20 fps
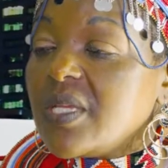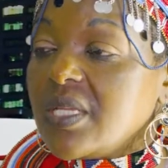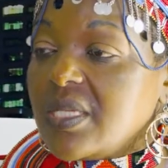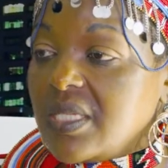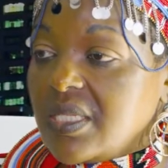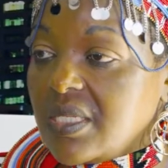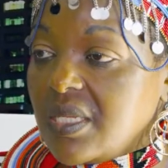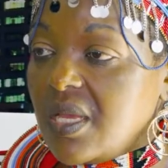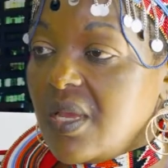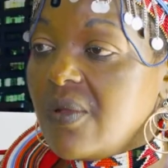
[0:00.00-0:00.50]
That
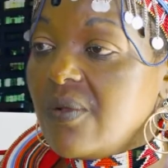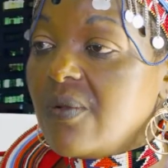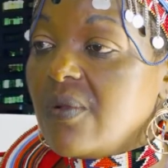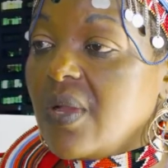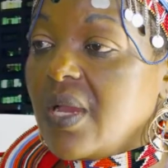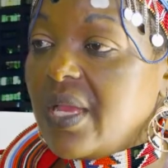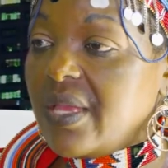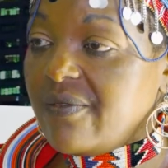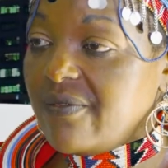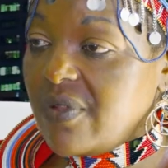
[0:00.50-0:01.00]
is how
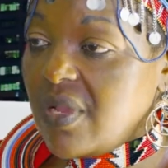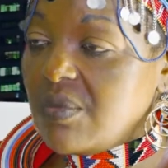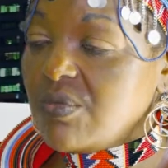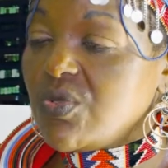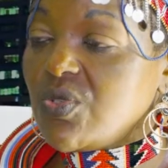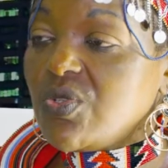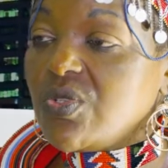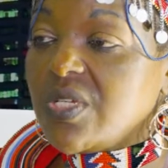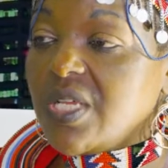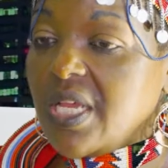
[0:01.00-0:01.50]
I've come
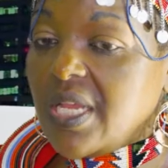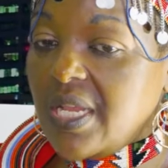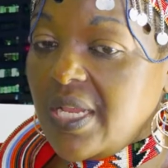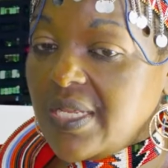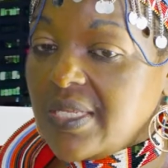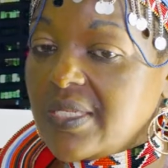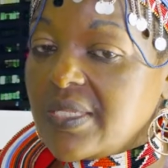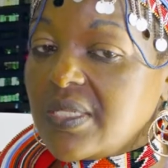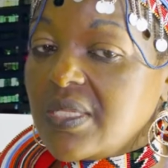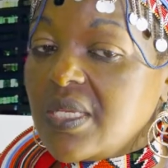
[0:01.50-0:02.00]
to
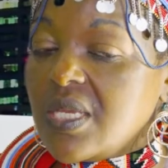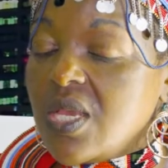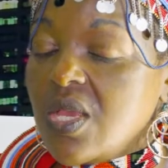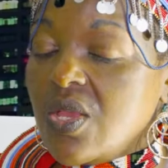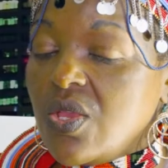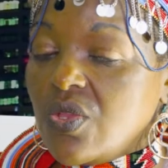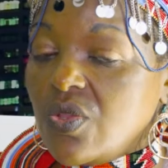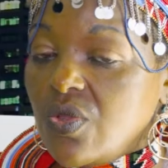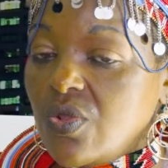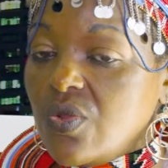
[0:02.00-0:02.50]
realize,
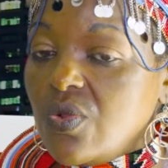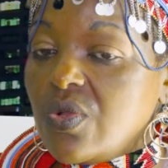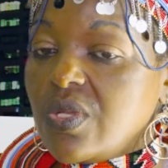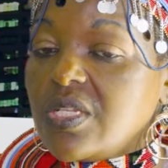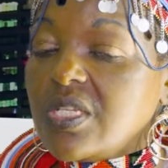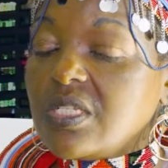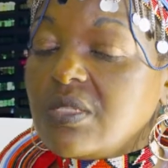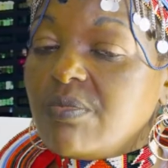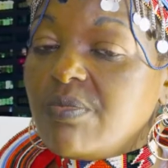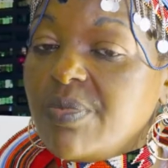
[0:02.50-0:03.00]

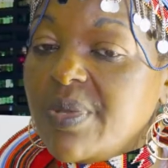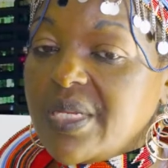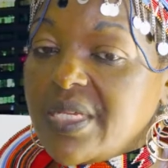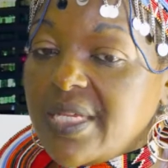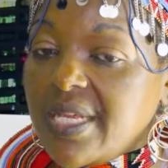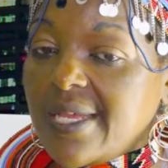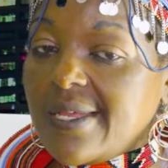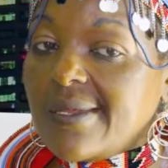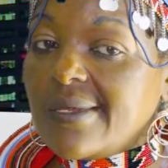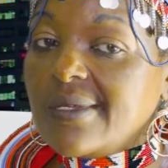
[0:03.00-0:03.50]
it is
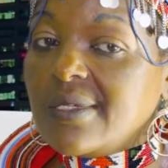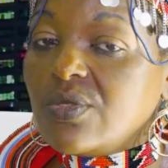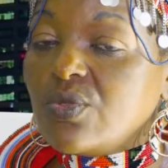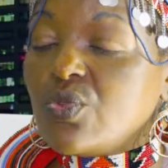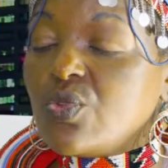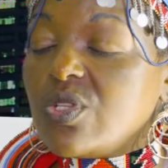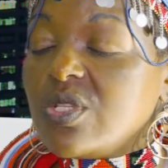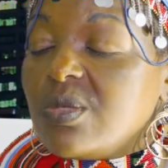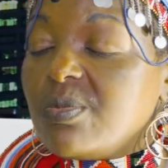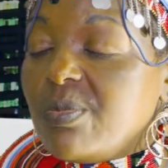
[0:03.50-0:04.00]
better
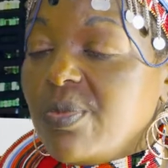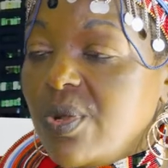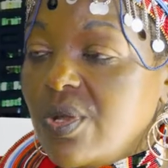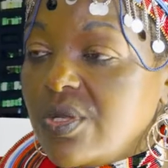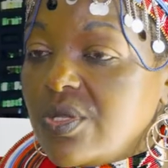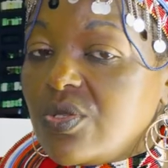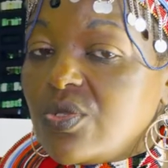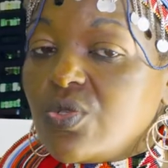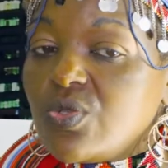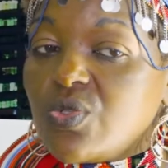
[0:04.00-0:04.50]
to
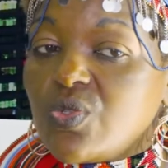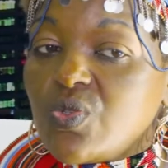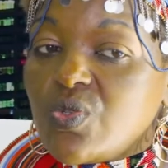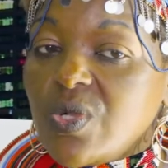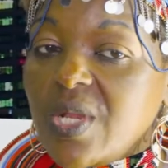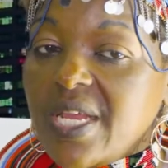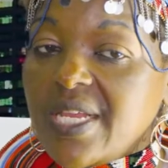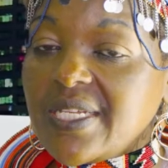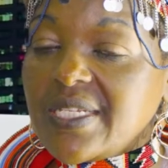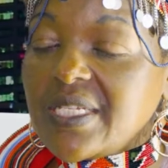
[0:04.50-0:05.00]
respond to
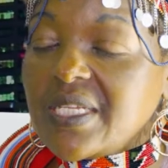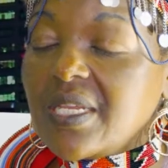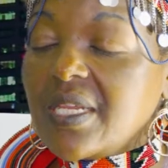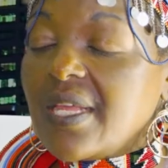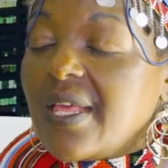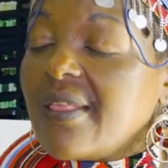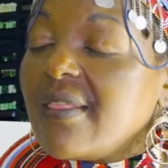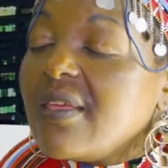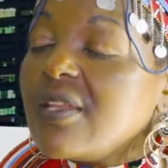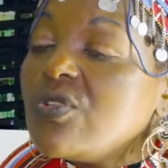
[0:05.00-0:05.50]
stress
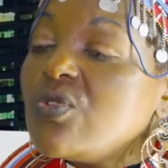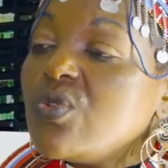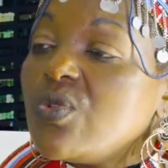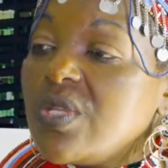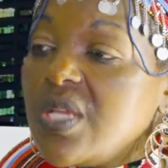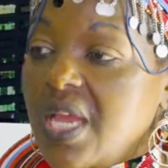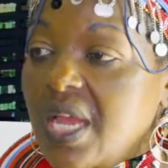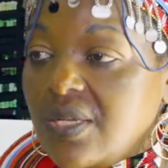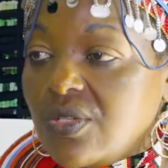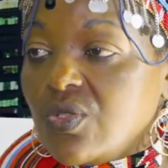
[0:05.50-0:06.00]
than to
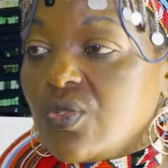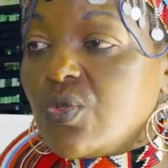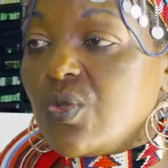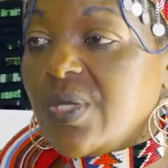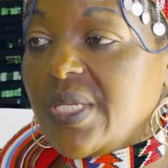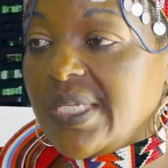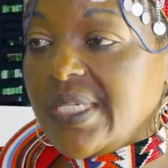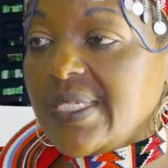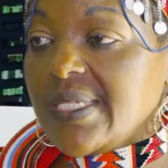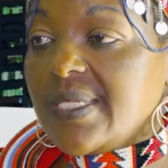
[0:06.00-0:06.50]
react to
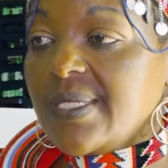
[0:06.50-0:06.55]
it.